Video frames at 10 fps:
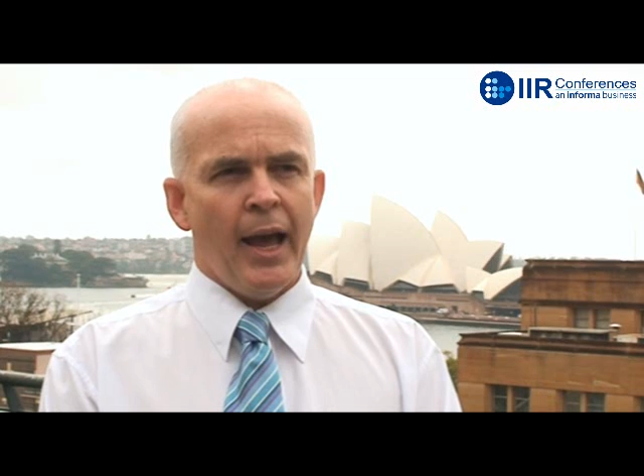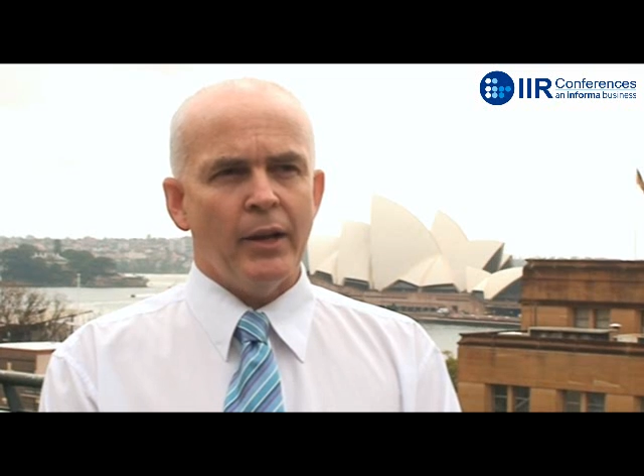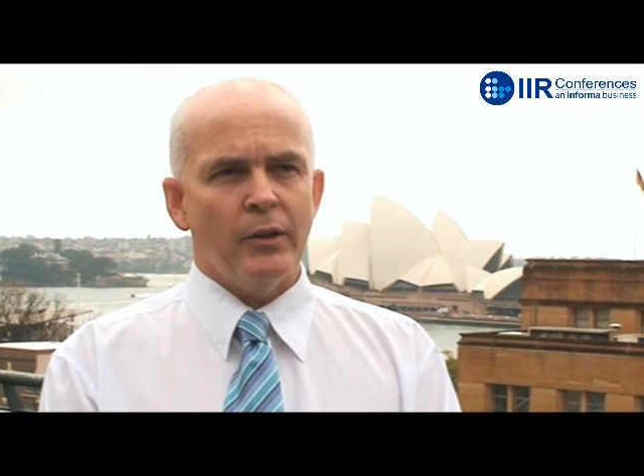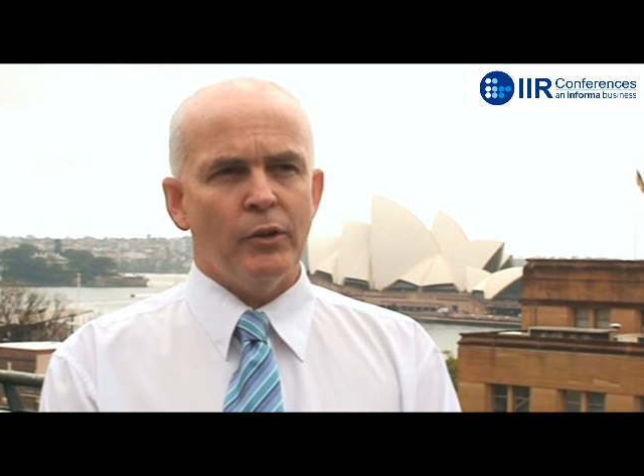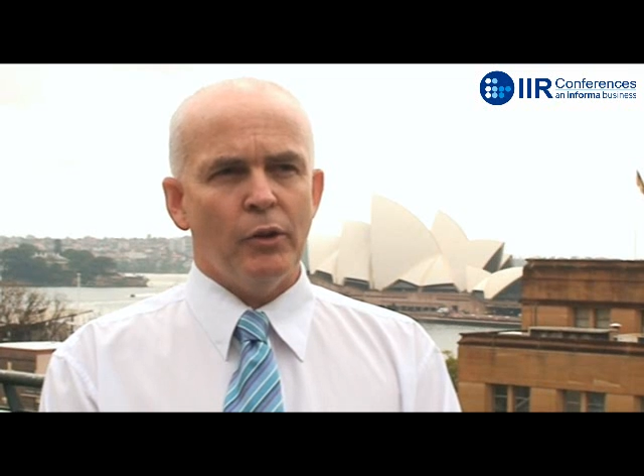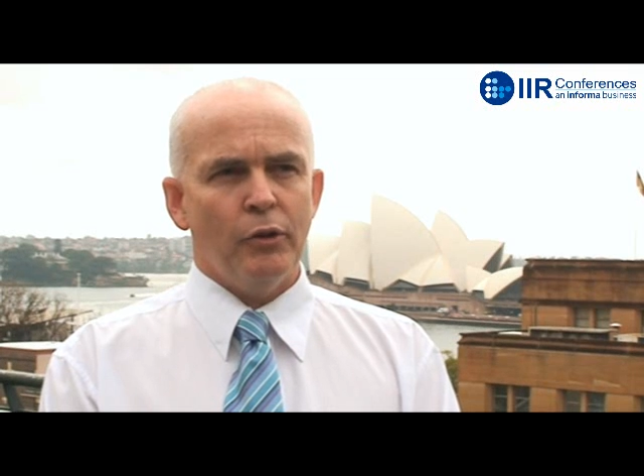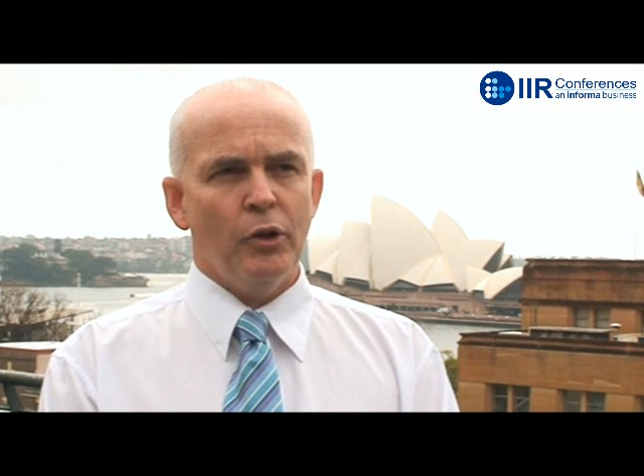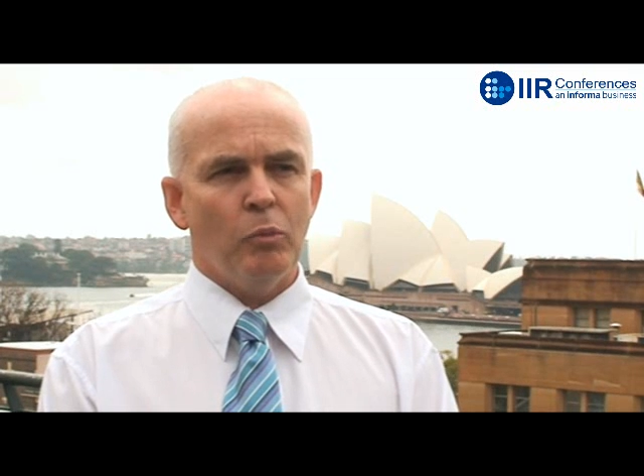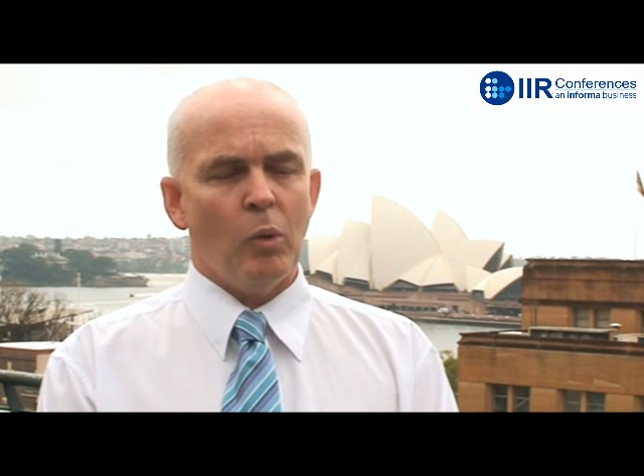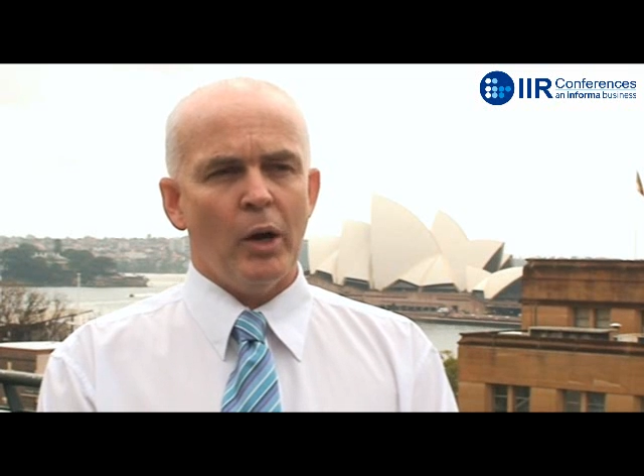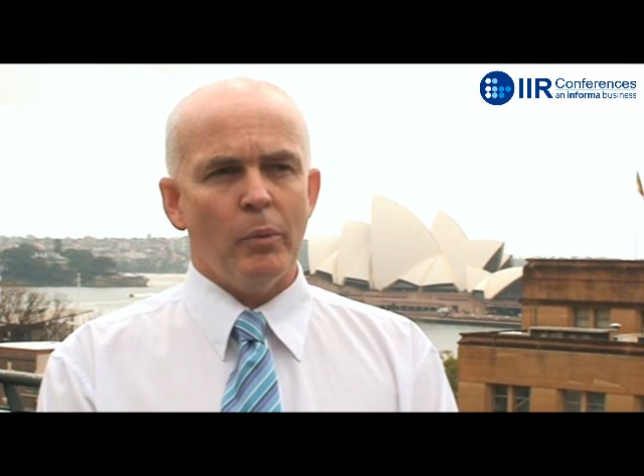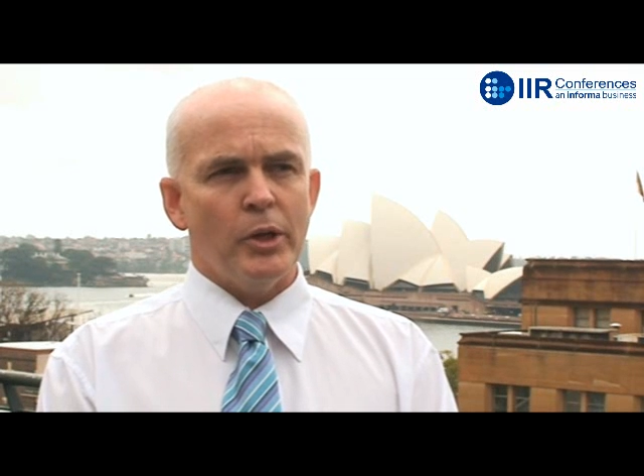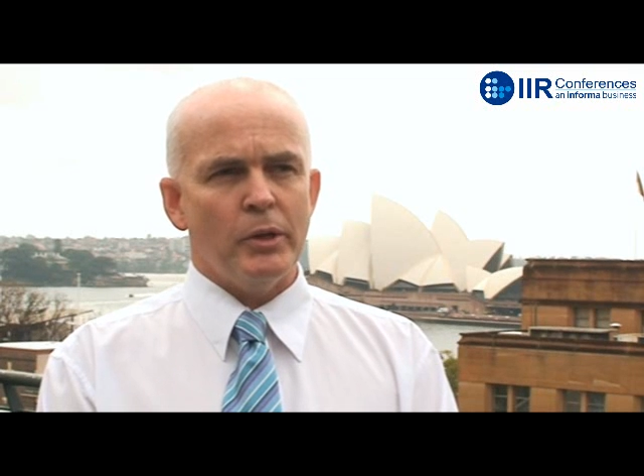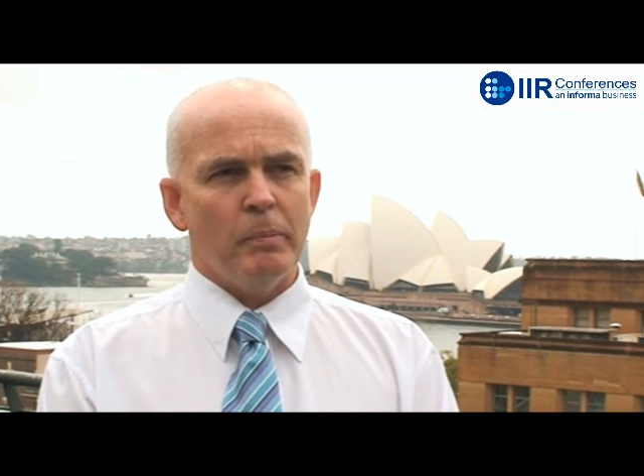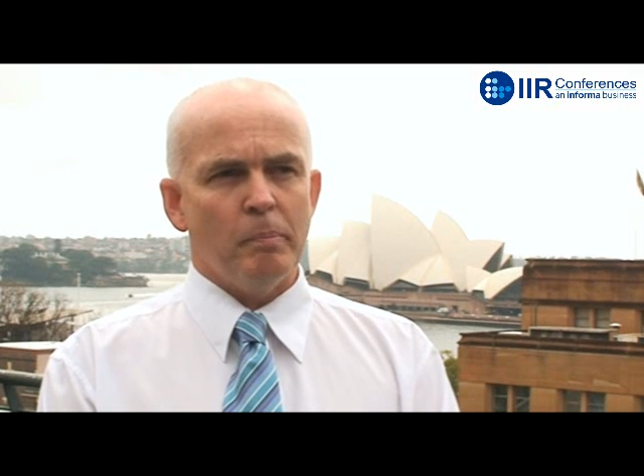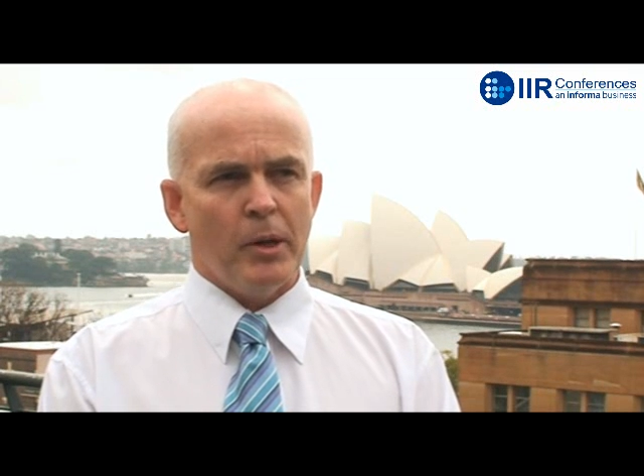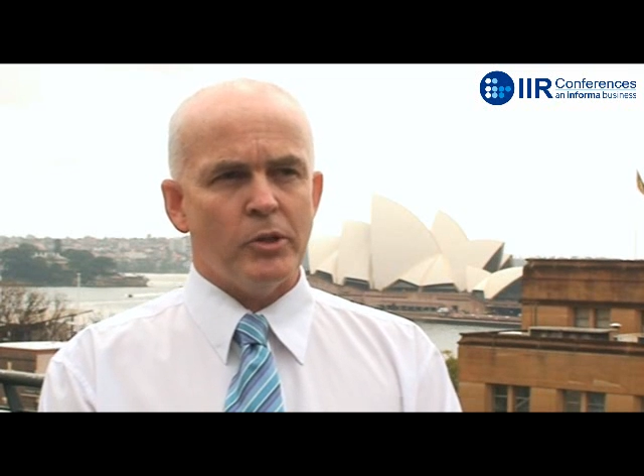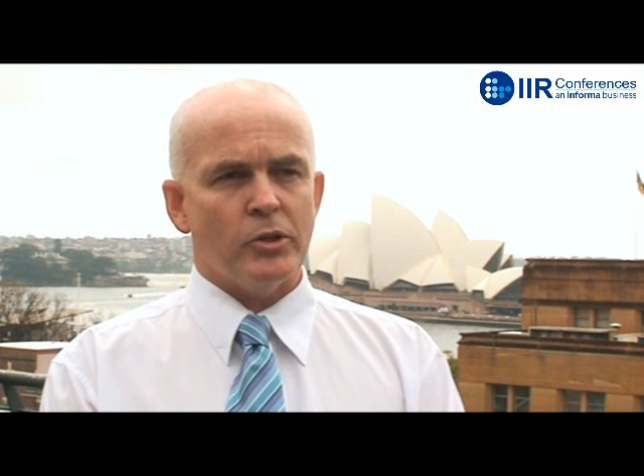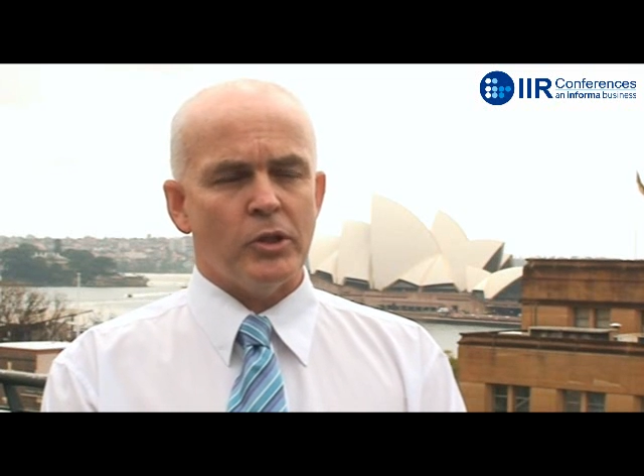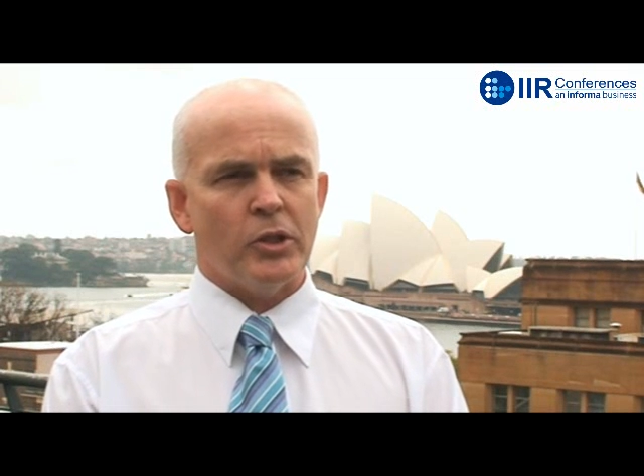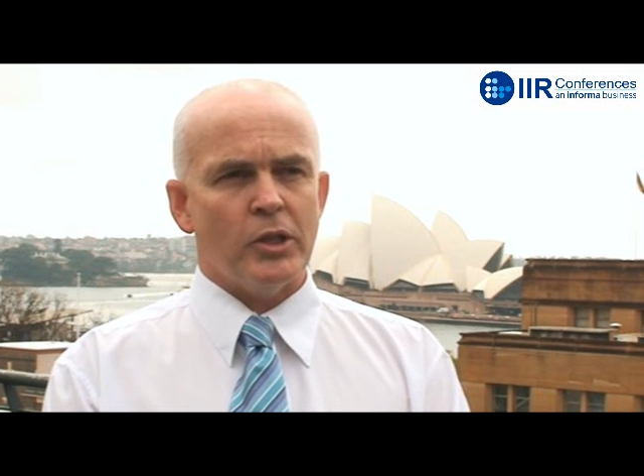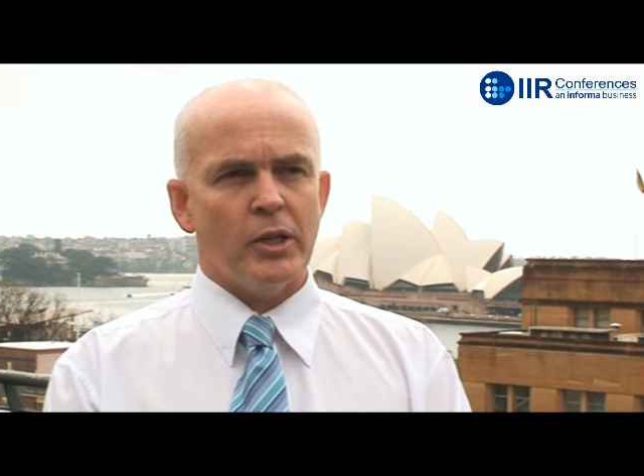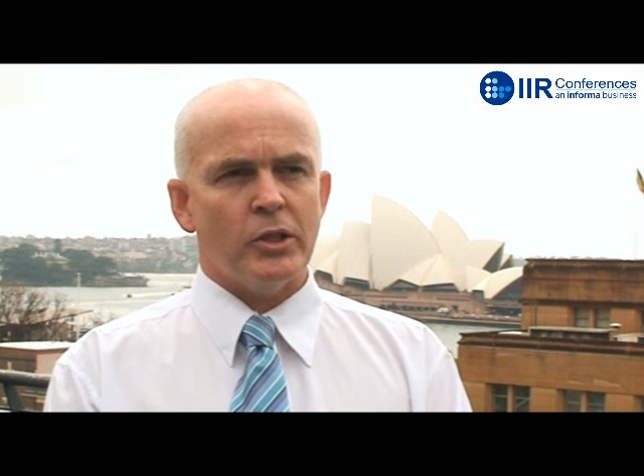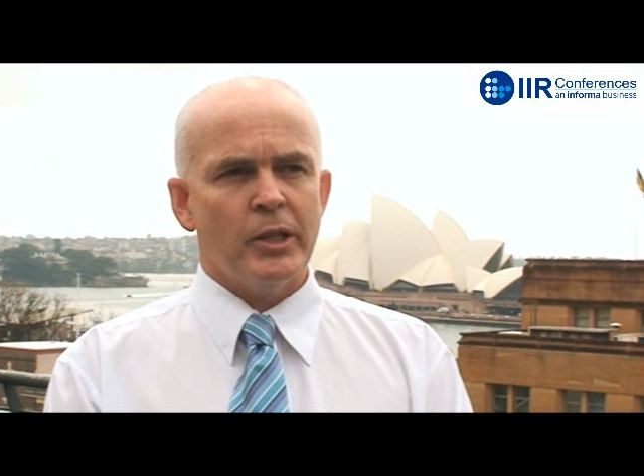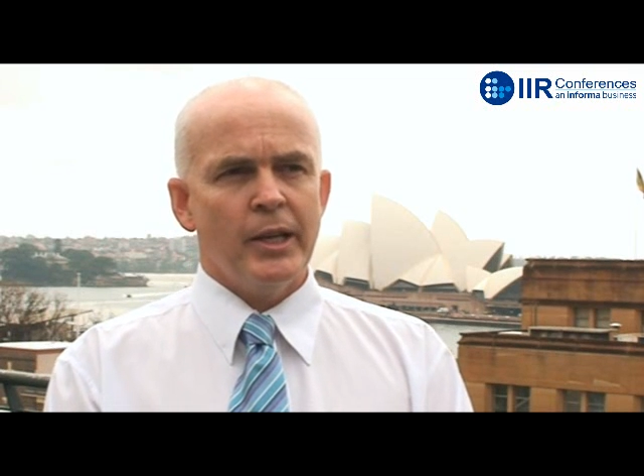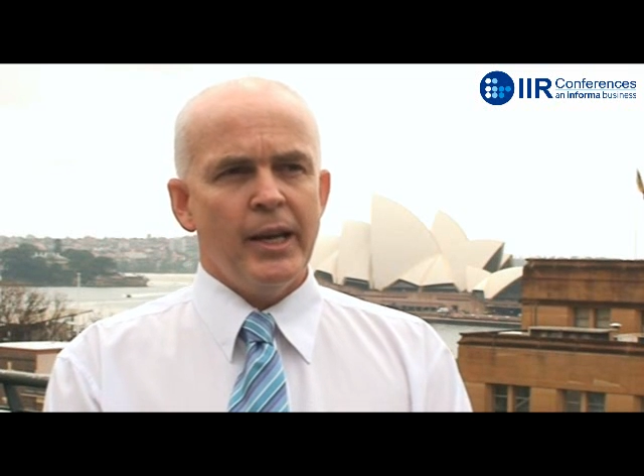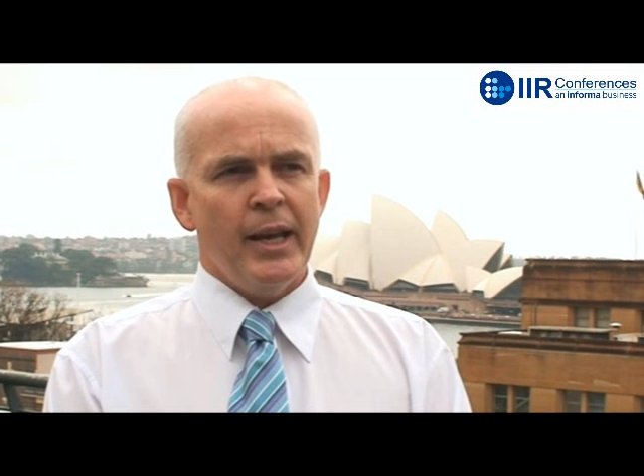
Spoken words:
And the third way we measure success